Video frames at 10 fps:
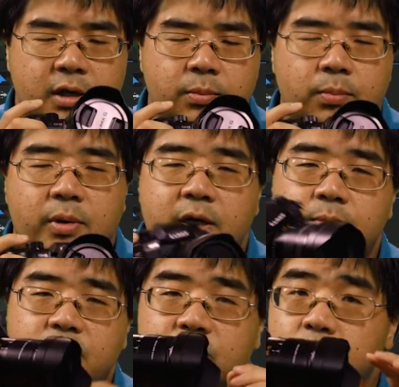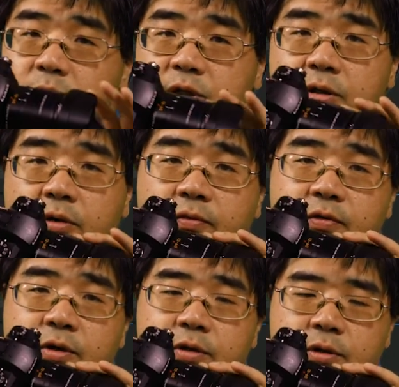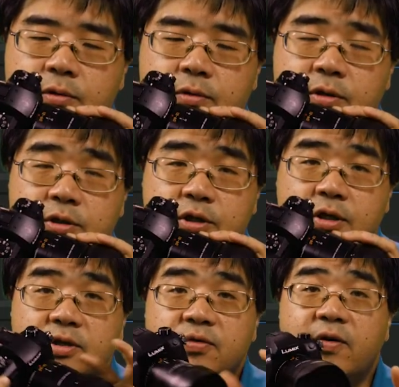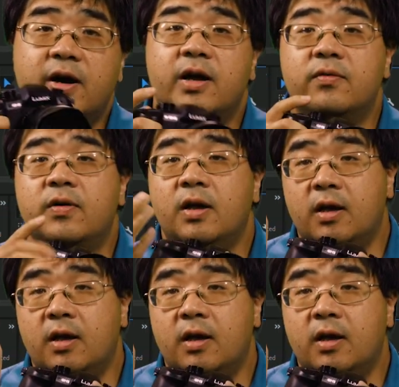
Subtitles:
I might be switching over to the GH5